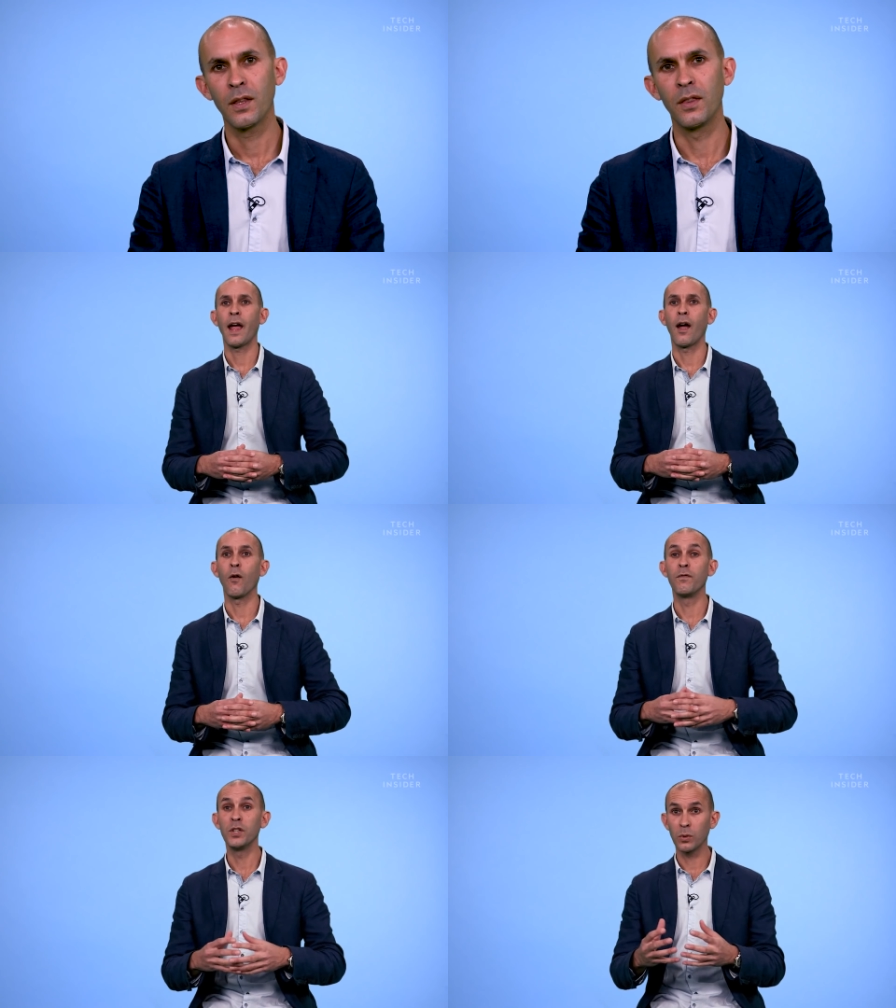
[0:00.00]
How
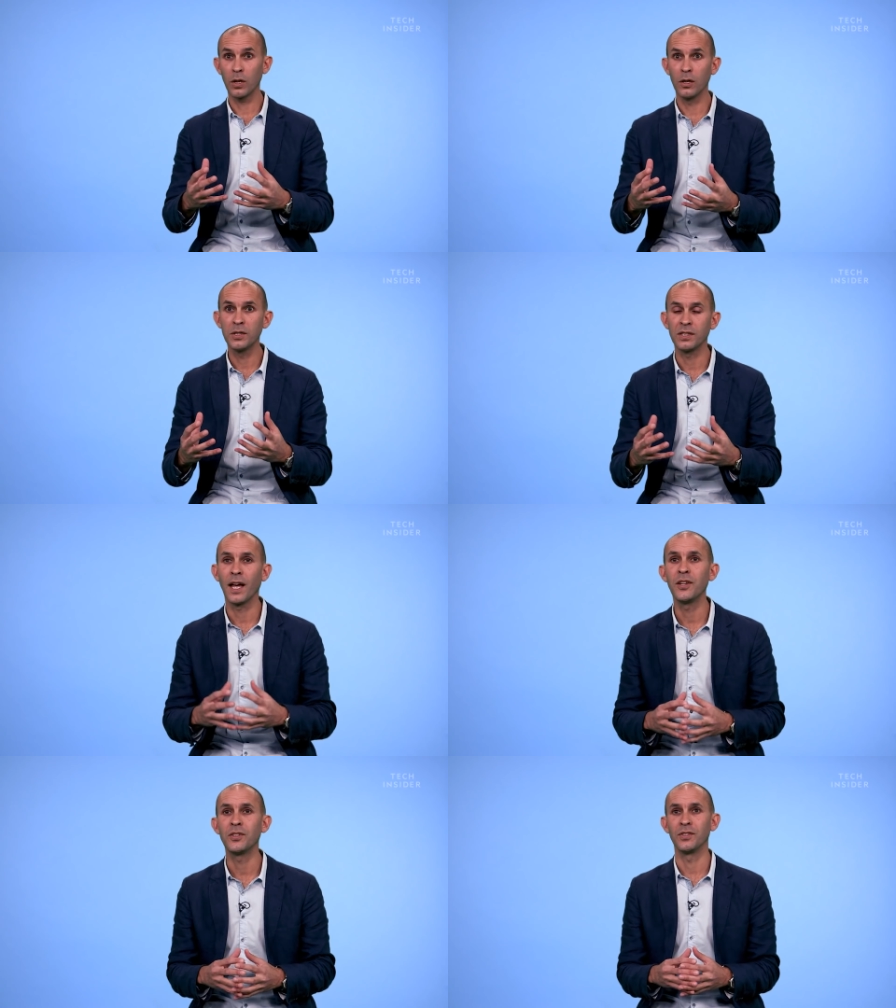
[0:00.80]
visual
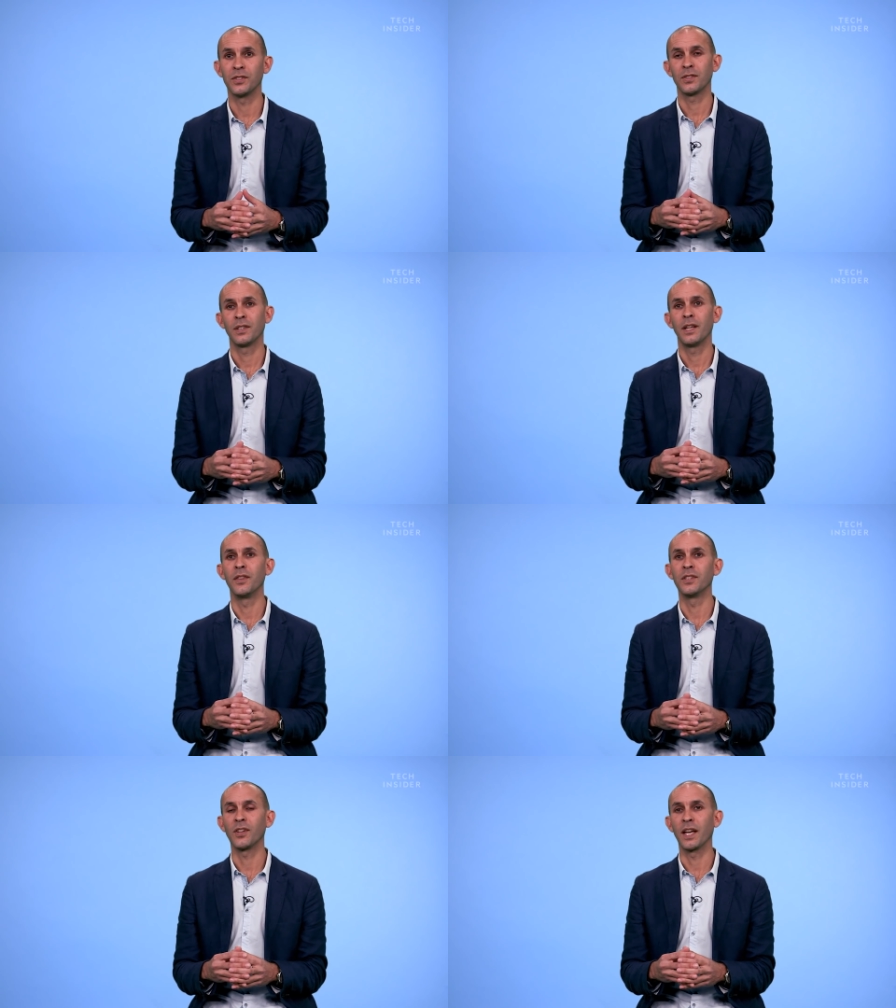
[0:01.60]
hallucinations in
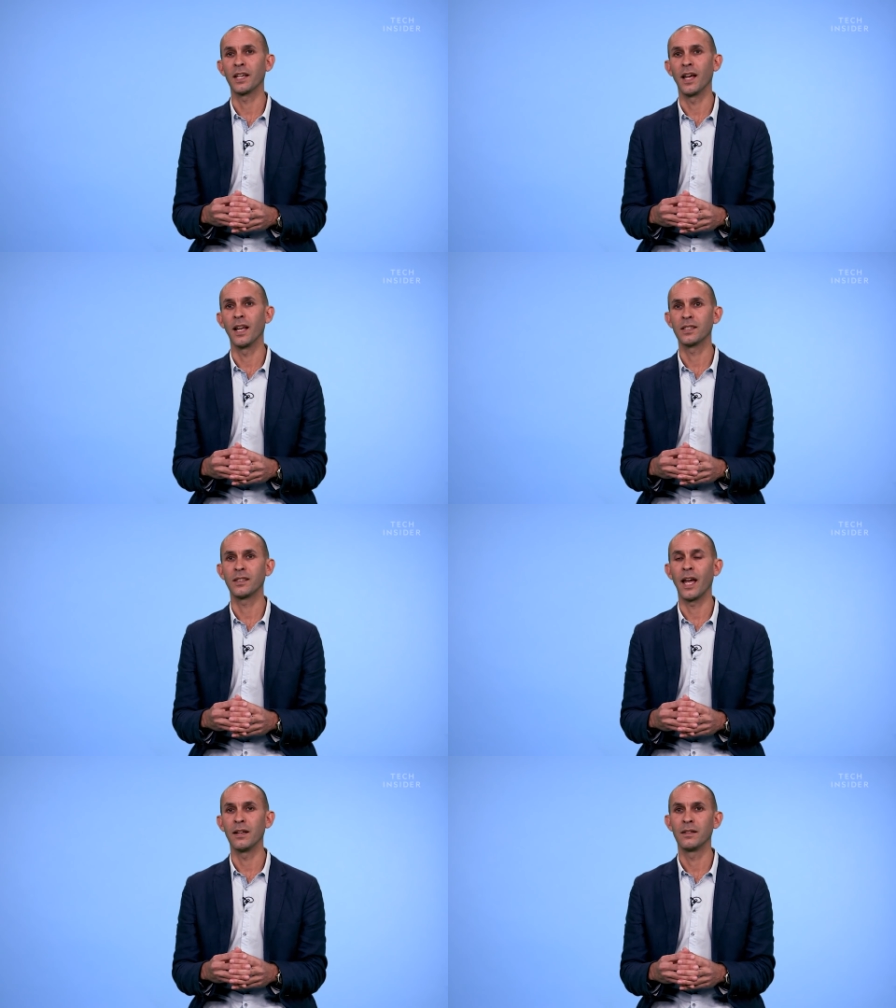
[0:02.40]
the psychedelic
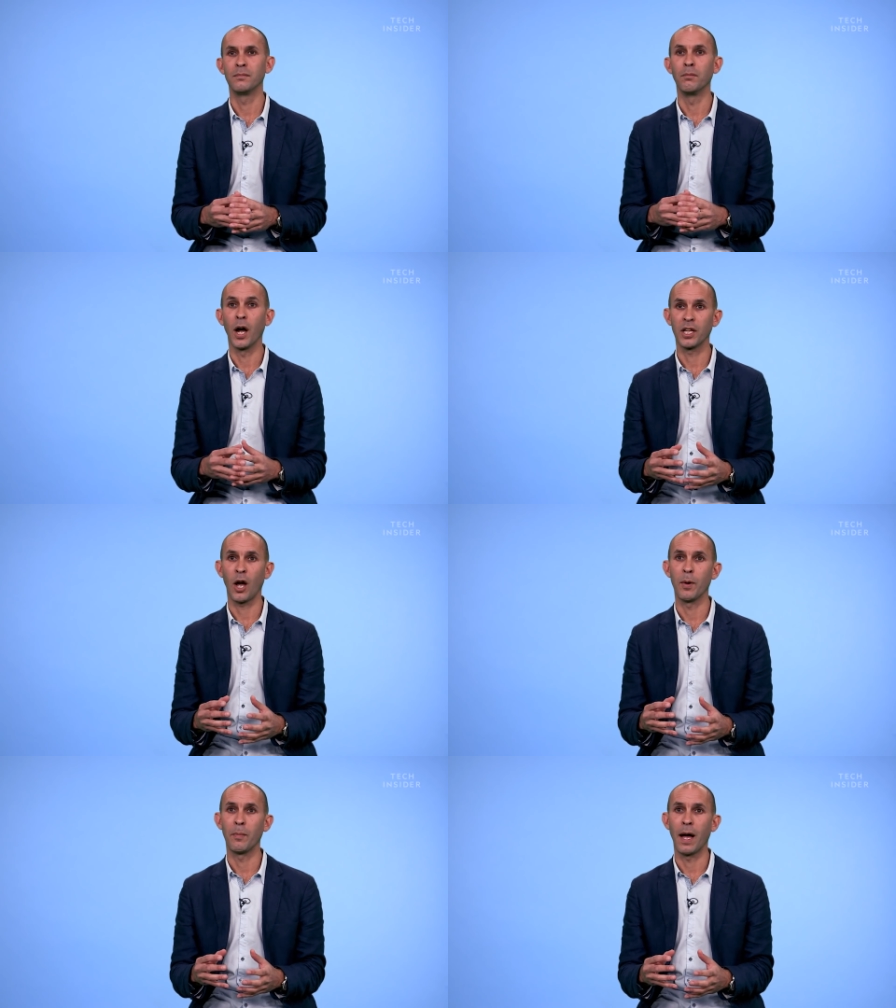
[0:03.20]
state might
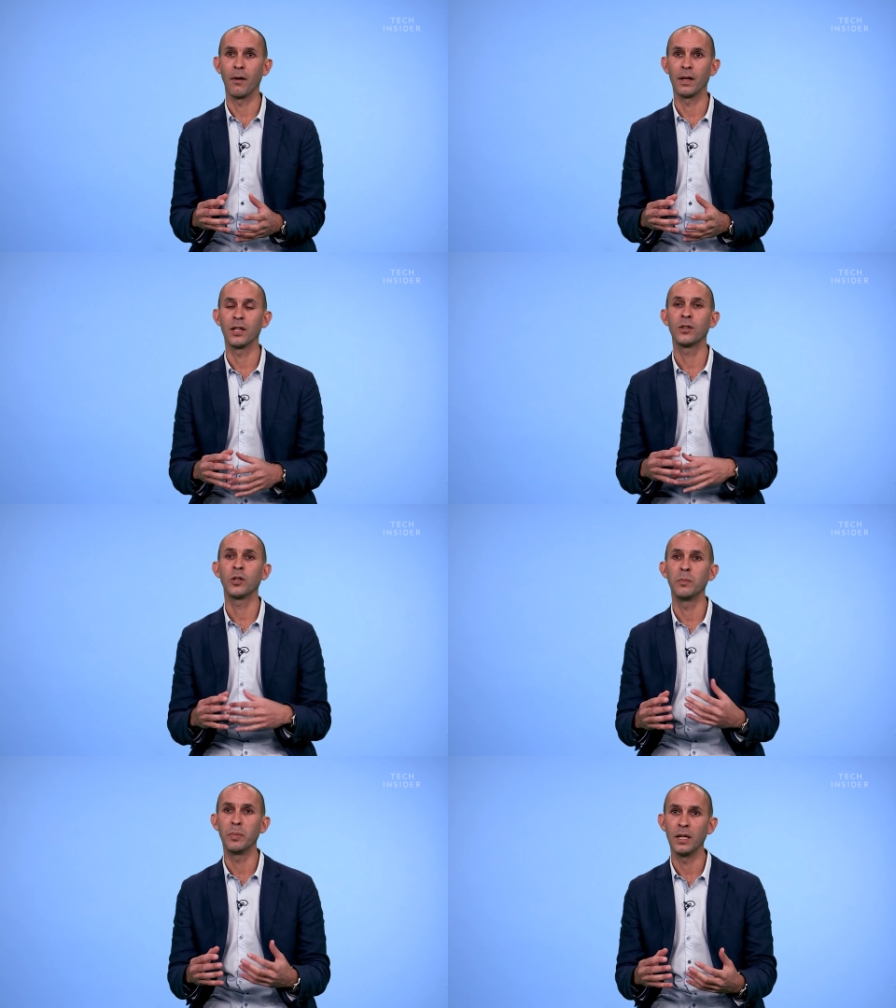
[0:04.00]
come about. It
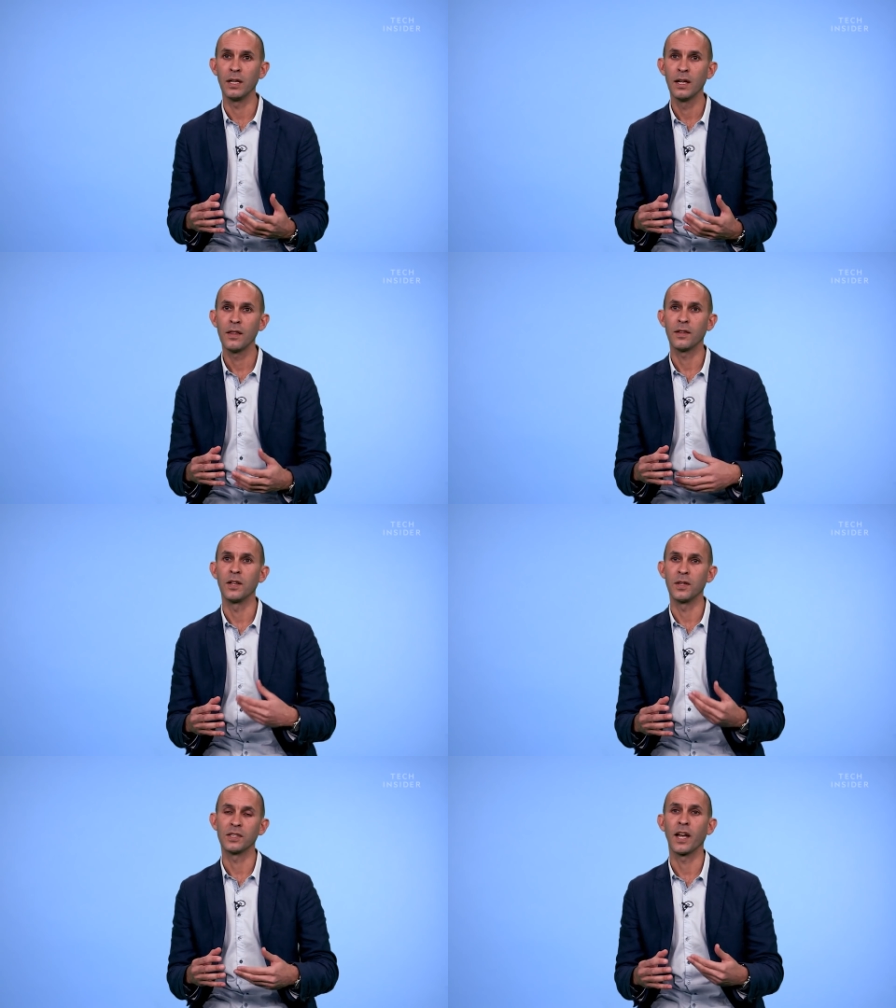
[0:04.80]
could be that
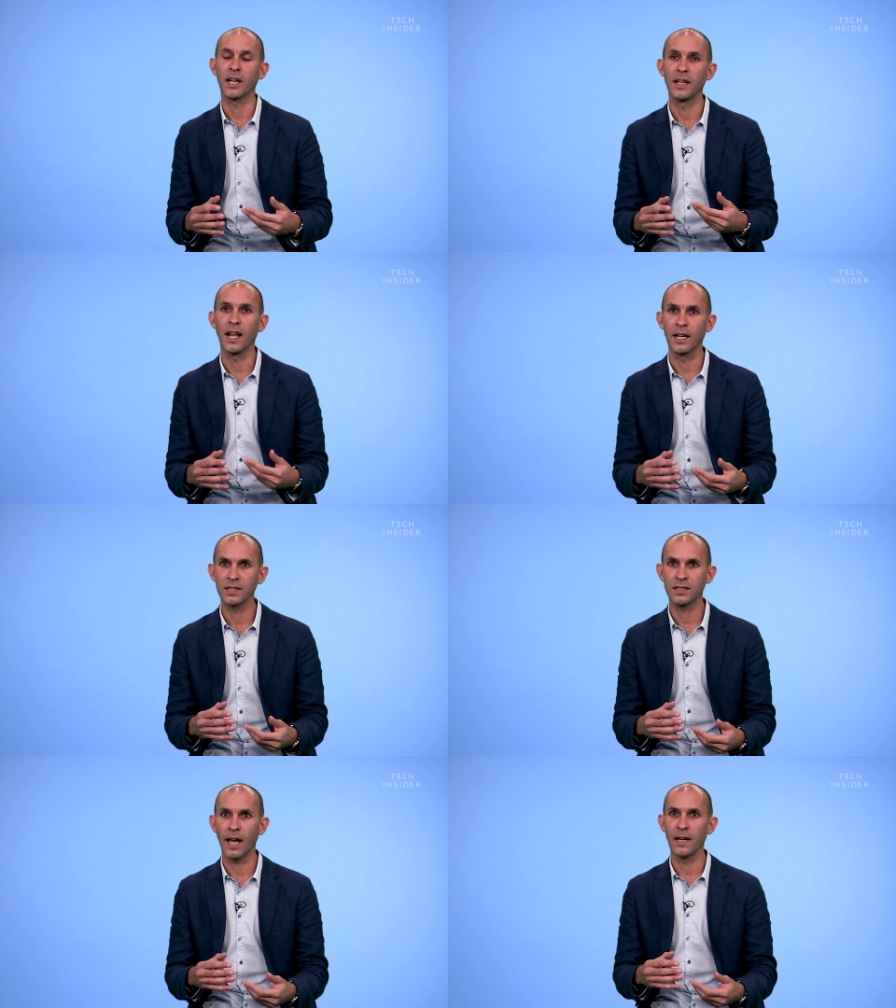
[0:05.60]
in the psychedelic
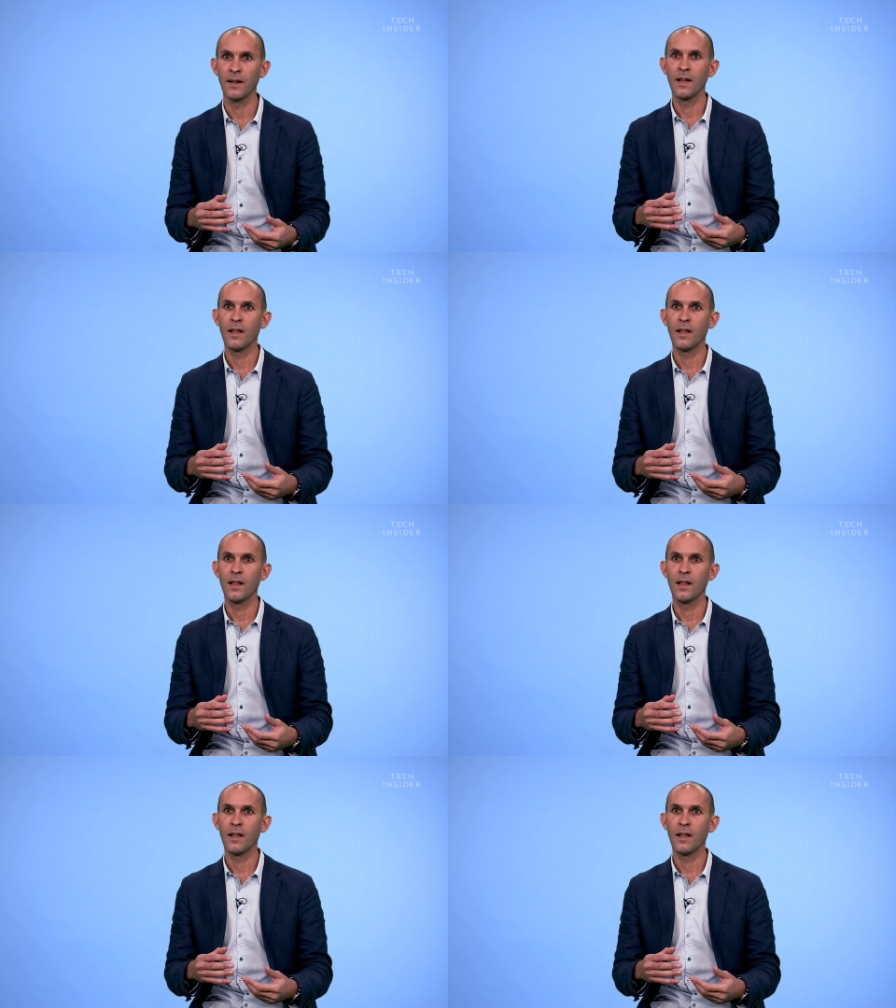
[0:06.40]
state,